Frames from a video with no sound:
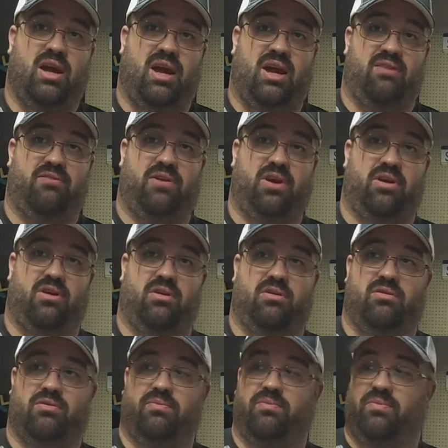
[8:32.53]
and
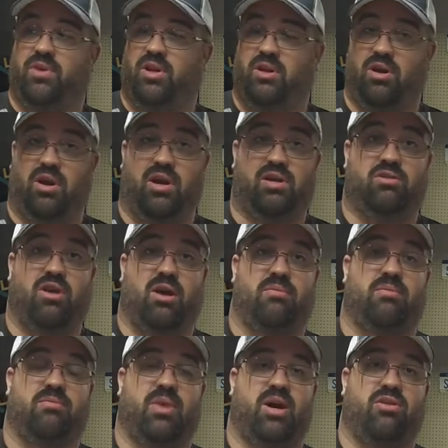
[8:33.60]
figured, you know, I'd grab a
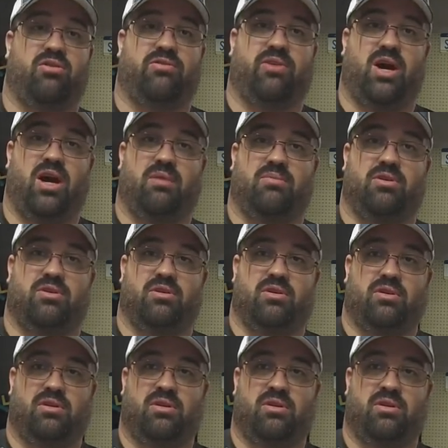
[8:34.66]
microfiber